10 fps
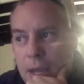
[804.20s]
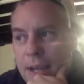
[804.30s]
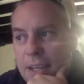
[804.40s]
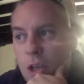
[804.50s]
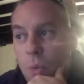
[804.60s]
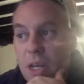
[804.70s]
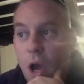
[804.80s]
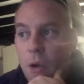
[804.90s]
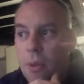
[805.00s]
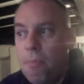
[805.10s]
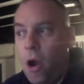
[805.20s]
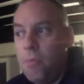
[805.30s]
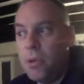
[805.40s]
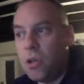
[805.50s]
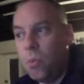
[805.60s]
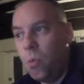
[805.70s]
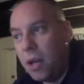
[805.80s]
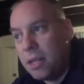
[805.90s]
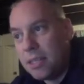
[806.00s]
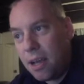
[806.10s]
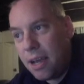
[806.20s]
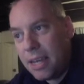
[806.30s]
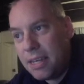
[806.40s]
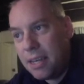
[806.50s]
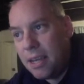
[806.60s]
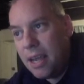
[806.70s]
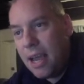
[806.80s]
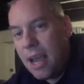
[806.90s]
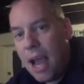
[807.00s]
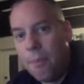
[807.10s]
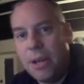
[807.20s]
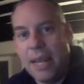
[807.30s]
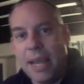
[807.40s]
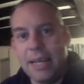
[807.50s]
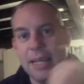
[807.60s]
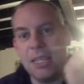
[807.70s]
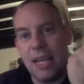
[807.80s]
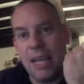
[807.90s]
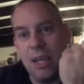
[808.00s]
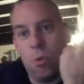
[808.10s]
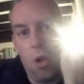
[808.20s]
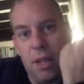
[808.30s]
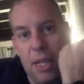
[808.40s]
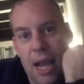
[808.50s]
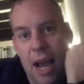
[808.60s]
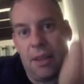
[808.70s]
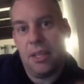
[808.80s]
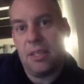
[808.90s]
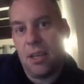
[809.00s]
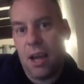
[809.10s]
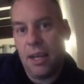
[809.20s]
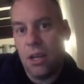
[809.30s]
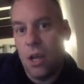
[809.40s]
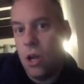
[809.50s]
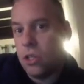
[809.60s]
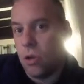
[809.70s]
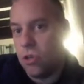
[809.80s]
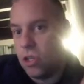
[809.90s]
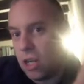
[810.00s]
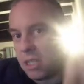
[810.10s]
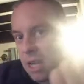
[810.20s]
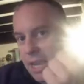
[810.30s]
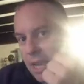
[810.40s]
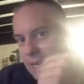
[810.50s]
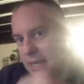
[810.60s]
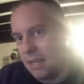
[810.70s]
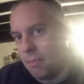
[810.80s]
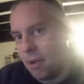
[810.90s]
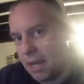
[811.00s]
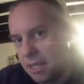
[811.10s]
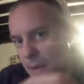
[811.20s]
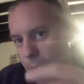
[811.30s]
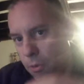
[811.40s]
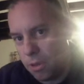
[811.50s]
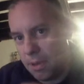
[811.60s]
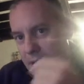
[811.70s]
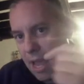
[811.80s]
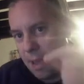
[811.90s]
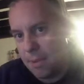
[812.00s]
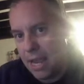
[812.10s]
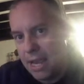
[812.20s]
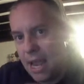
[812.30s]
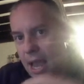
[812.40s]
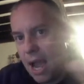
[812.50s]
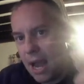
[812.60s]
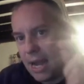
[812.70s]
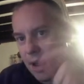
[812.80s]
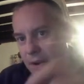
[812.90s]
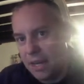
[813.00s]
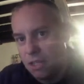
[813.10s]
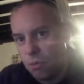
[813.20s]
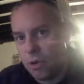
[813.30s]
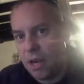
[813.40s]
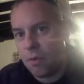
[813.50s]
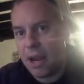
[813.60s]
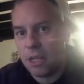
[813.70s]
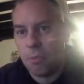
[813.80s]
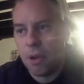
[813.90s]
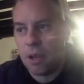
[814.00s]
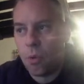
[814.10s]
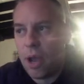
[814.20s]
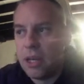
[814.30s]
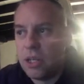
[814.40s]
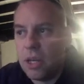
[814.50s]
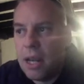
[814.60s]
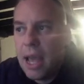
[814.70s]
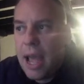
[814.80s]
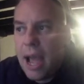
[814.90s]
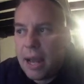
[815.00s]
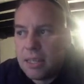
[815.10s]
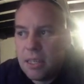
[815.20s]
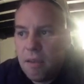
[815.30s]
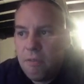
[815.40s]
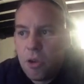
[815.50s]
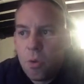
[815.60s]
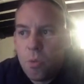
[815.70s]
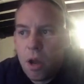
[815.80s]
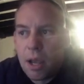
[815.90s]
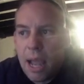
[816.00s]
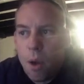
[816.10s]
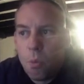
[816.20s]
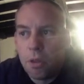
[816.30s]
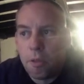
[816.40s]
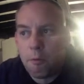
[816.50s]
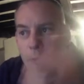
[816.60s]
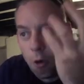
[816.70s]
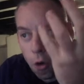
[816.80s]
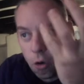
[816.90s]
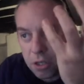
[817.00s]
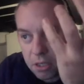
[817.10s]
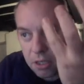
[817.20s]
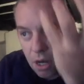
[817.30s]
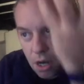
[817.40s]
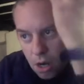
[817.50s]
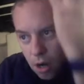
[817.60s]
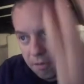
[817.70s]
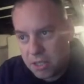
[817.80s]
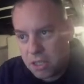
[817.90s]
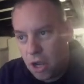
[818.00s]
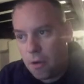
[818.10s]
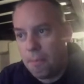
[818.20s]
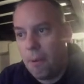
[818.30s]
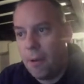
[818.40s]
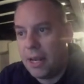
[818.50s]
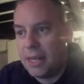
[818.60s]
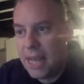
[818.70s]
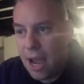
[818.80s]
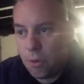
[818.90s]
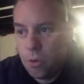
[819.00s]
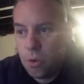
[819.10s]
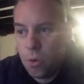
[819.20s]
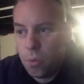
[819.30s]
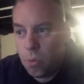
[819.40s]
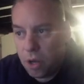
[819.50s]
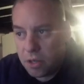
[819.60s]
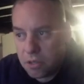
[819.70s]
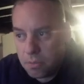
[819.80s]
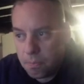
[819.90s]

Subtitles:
So we know the moment on one side and we need it to equal on the other side. So just like I did in my example with me and Emily, I now need to rearrange my equation and see if you can work out what the force of the stone pulling down was.